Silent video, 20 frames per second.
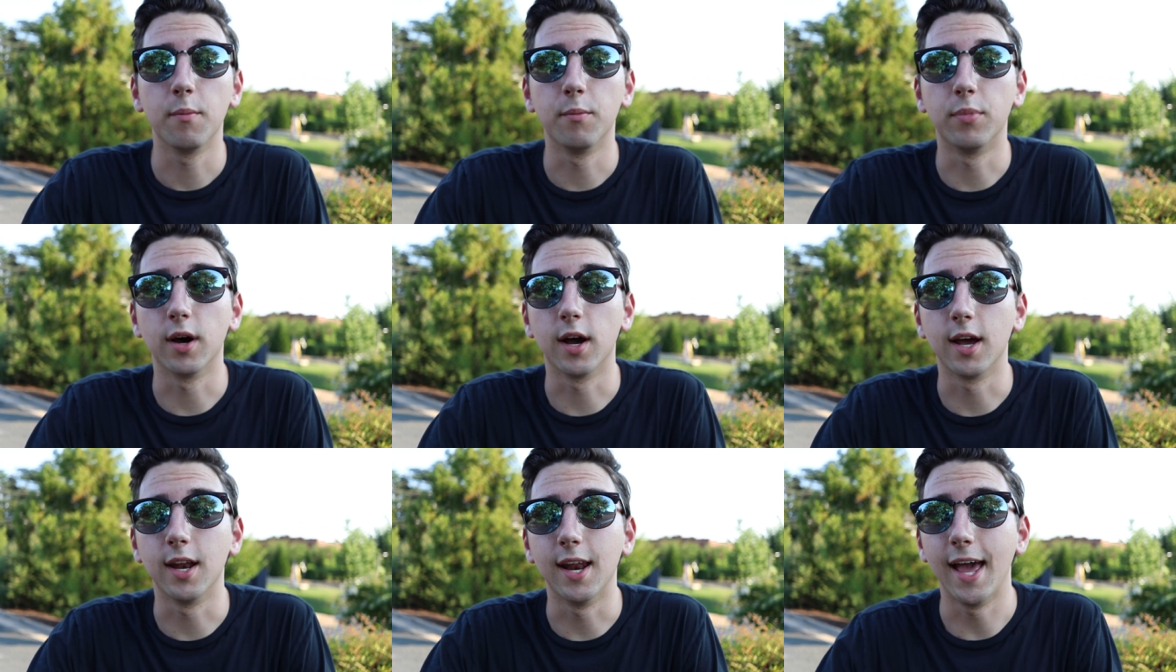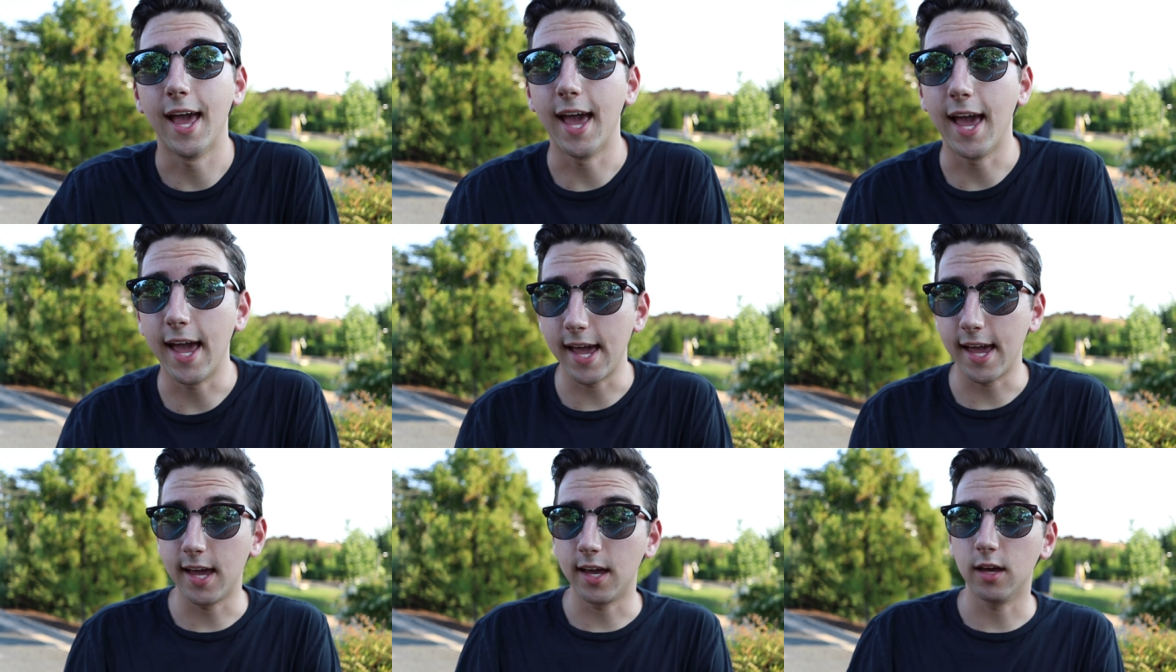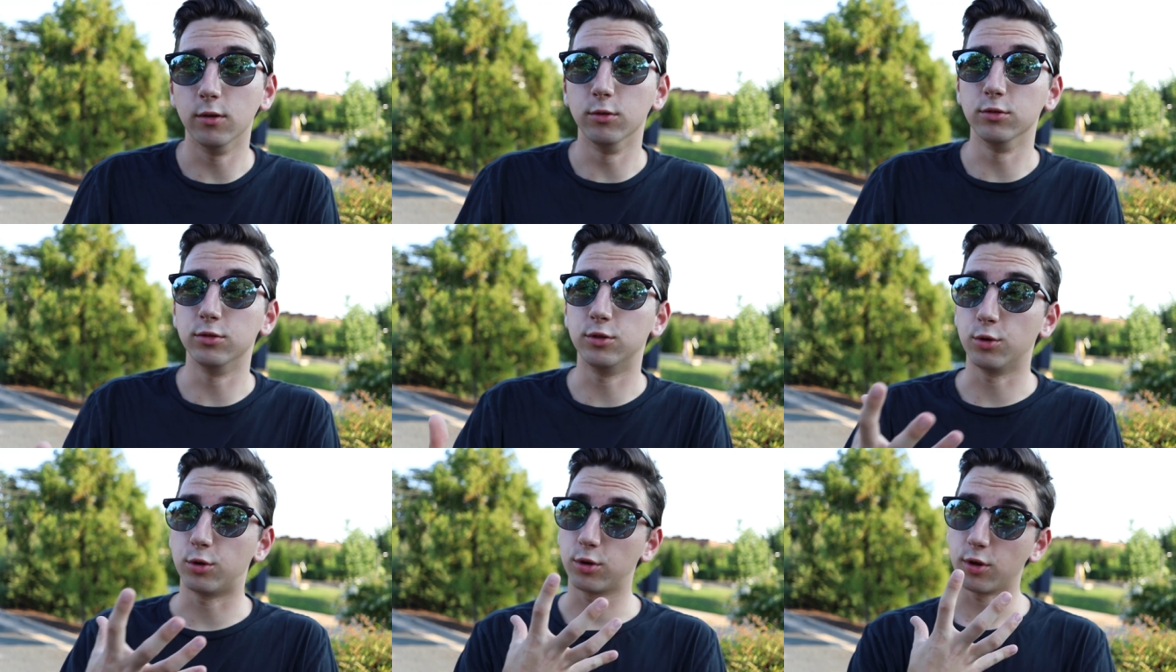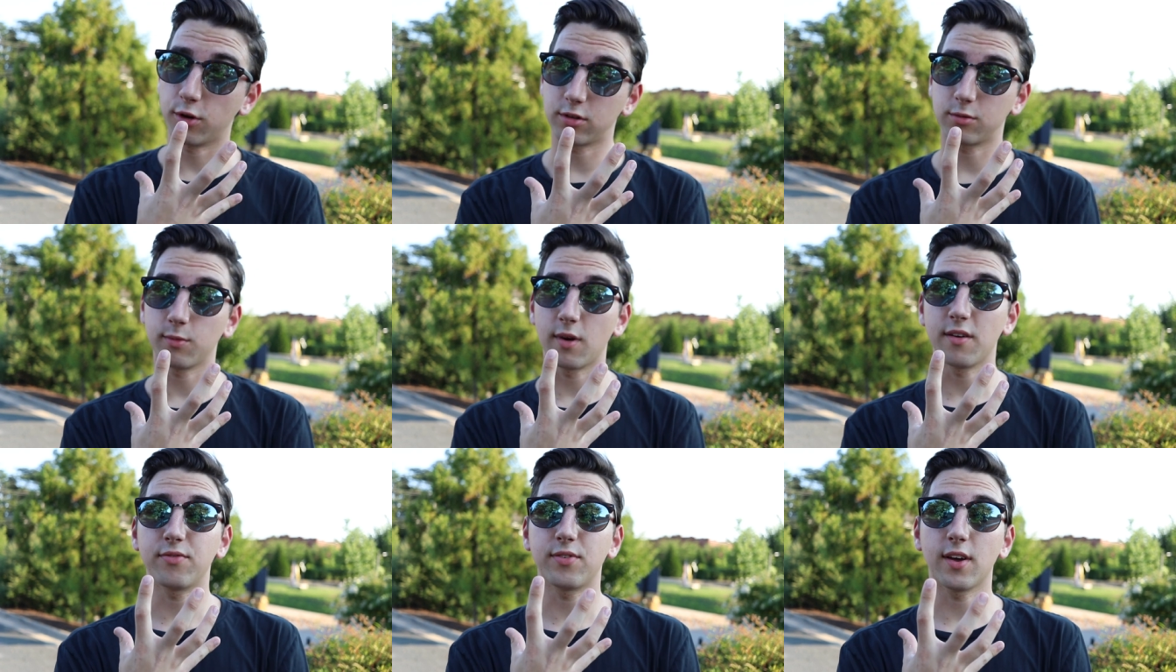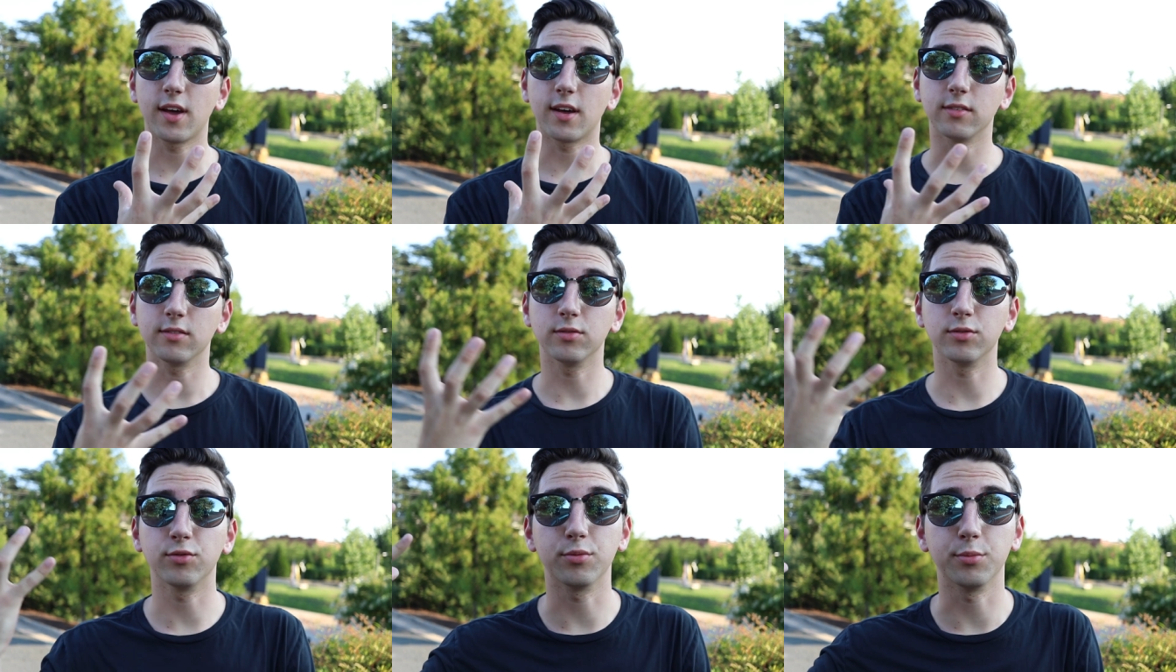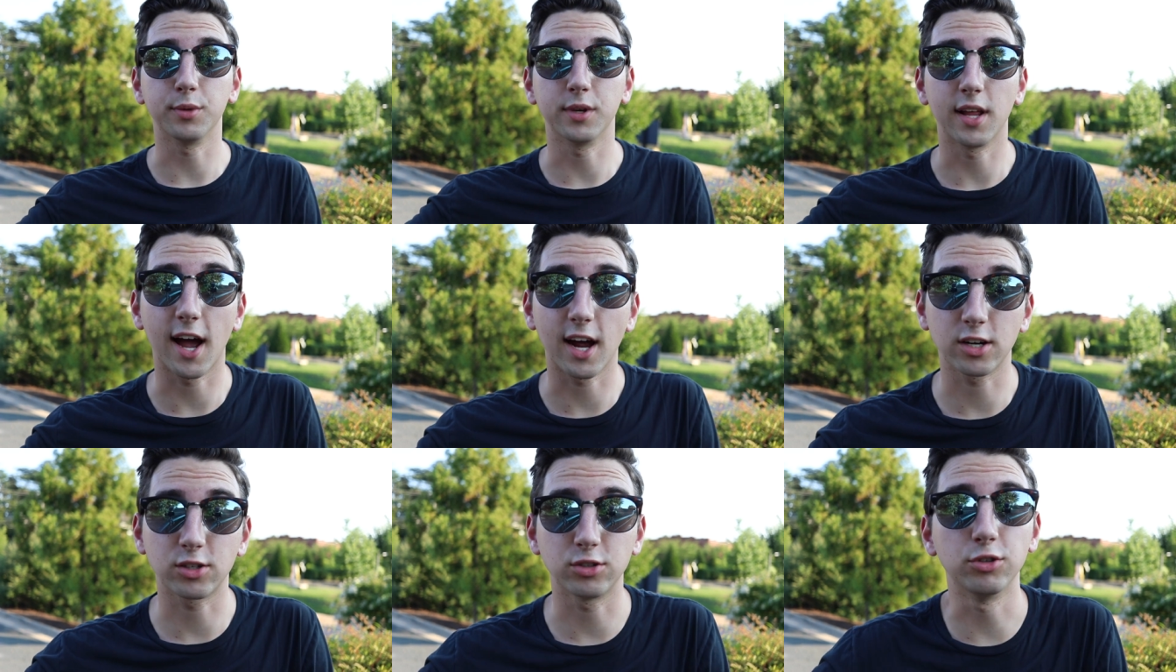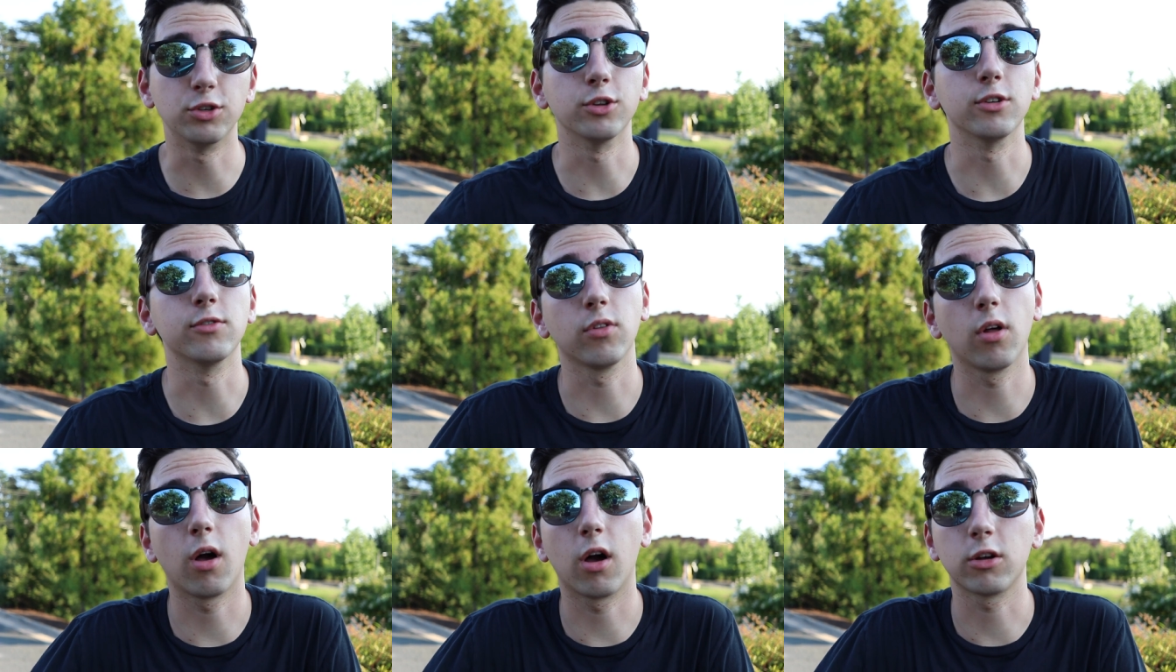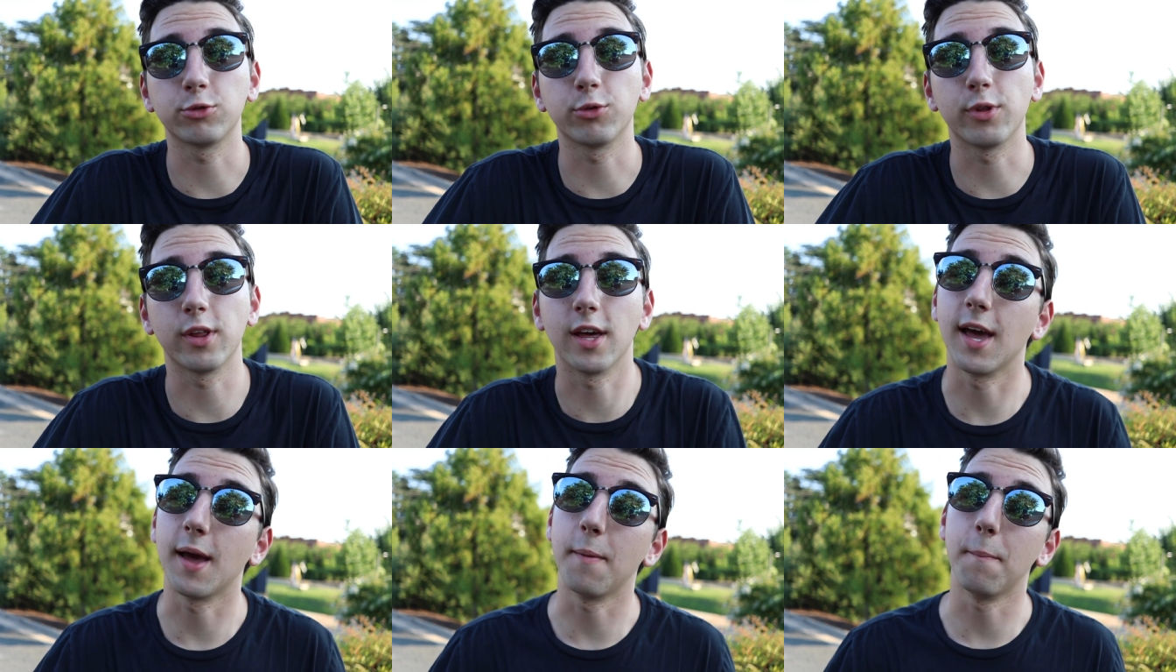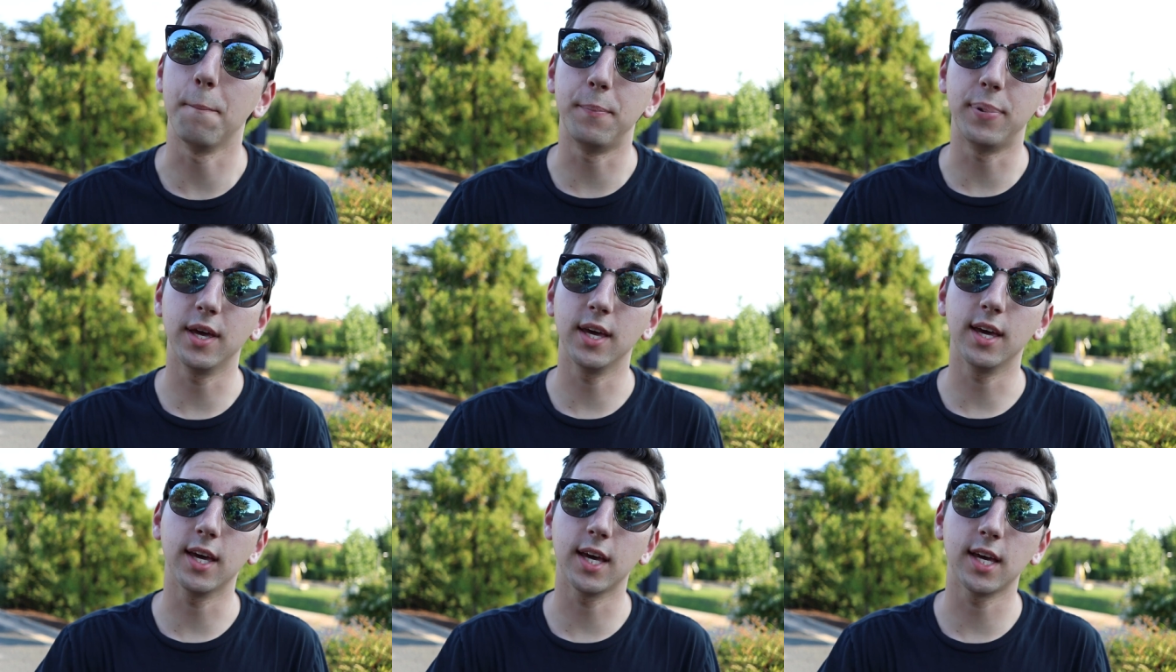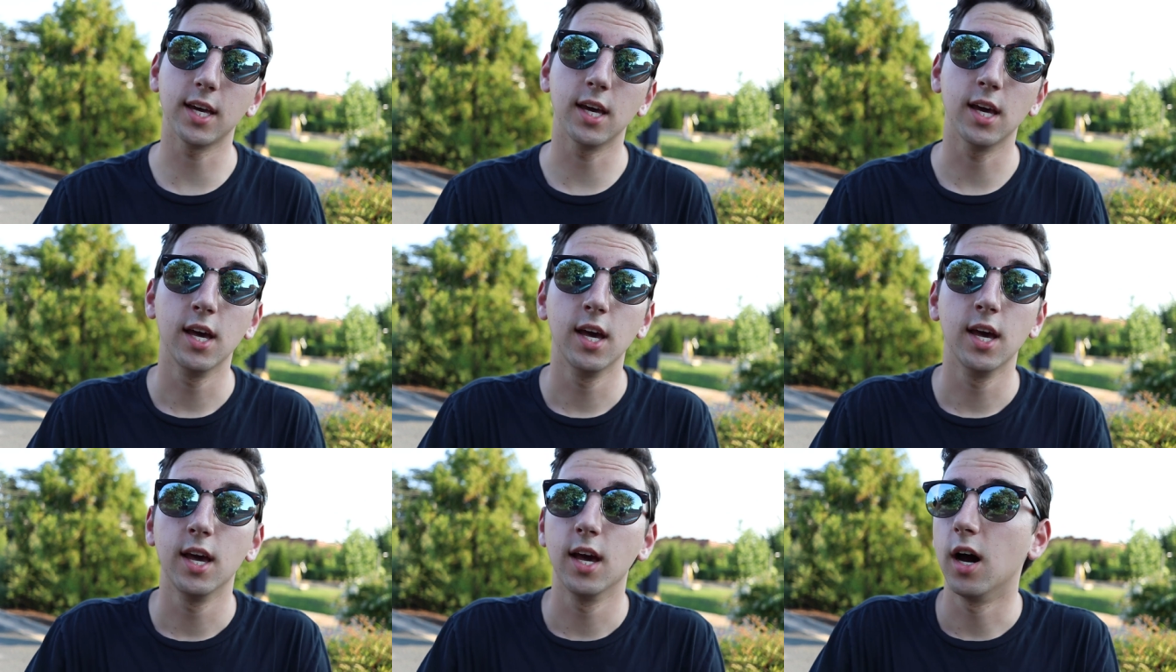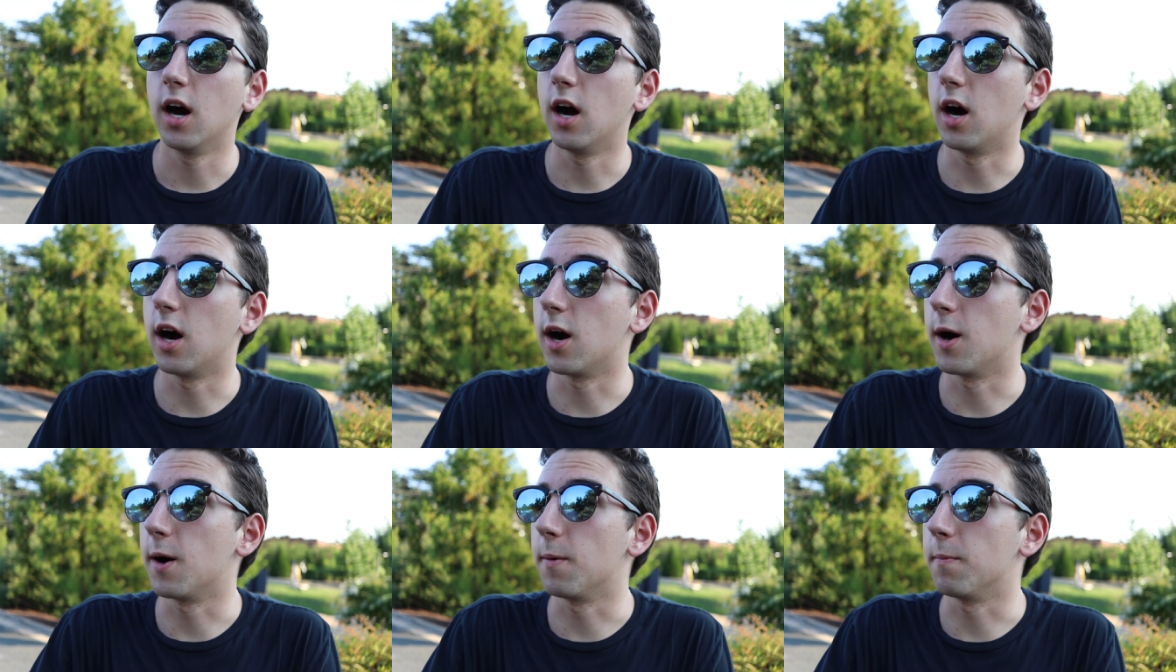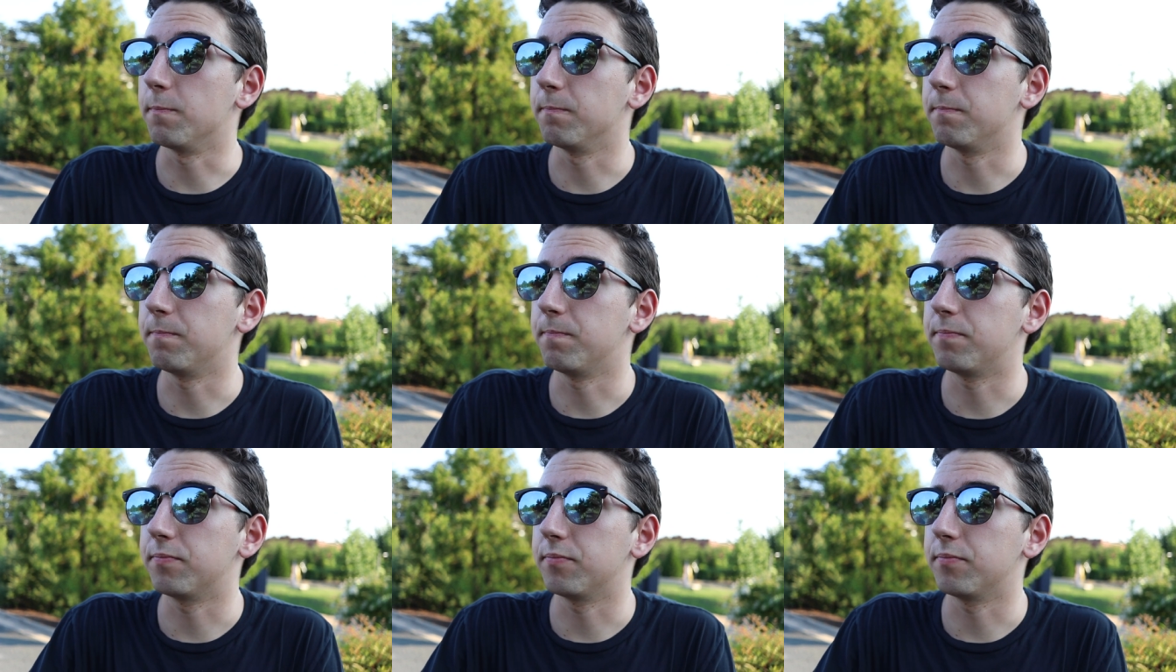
but A, it was too close to my face for me to actually do vlogs with it, and B, um,